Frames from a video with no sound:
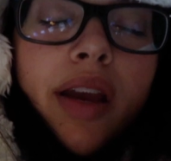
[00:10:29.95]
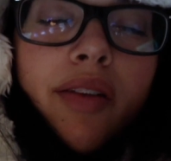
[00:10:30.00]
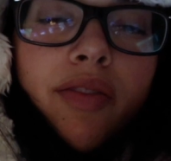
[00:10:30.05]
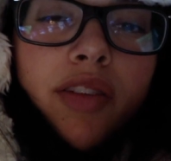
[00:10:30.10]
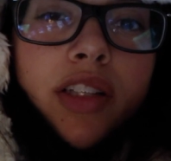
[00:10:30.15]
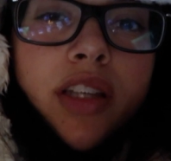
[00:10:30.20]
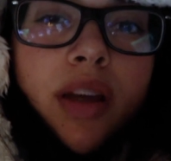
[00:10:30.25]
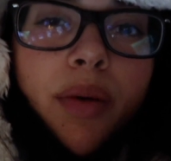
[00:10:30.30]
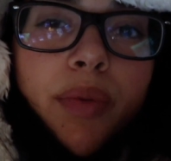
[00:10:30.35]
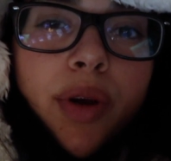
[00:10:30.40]

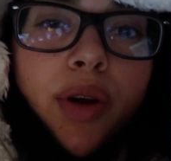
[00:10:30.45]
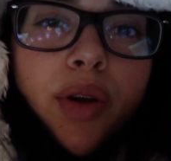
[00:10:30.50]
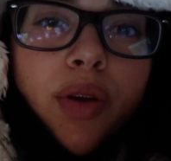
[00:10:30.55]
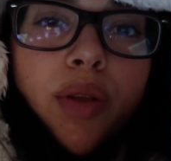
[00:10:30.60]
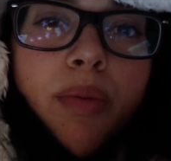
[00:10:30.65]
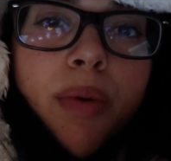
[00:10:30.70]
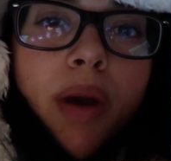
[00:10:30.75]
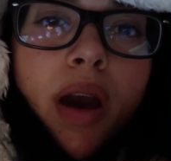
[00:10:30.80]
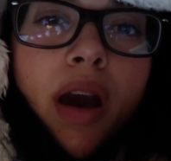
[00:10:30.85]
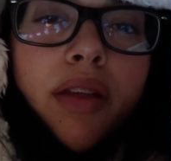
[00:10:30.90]
Every time I go to
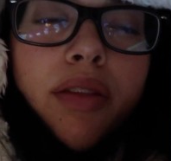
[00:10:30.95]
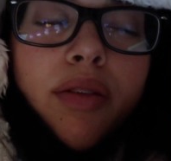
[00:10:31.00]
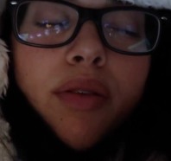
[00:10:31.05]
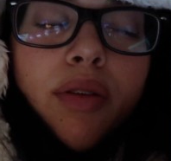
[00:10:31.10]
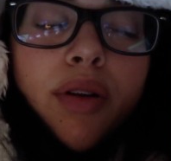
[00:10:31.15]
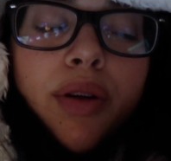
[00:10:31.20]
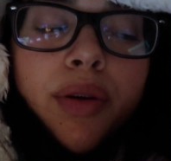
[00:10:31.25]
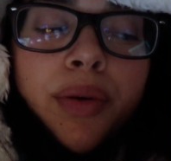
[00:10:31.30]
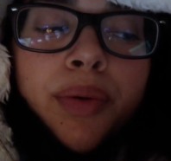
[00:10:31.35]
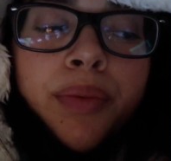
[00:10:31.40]
the
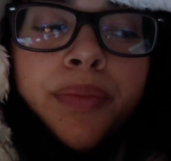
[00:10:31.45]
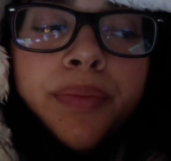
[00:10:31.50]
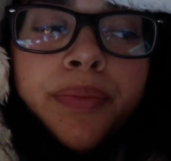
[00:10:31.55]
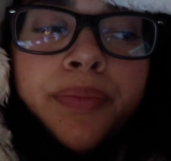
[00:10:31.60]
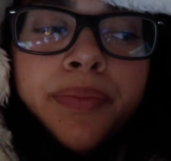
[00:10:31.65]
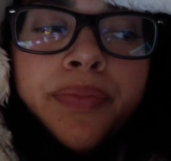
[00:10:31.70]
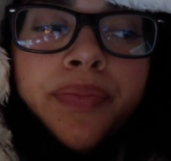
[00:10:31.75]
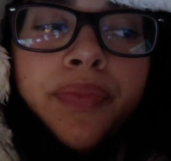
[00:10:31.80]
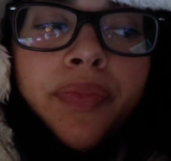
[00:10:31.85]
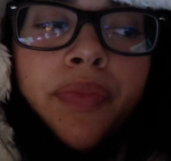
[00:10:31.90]
bathroom,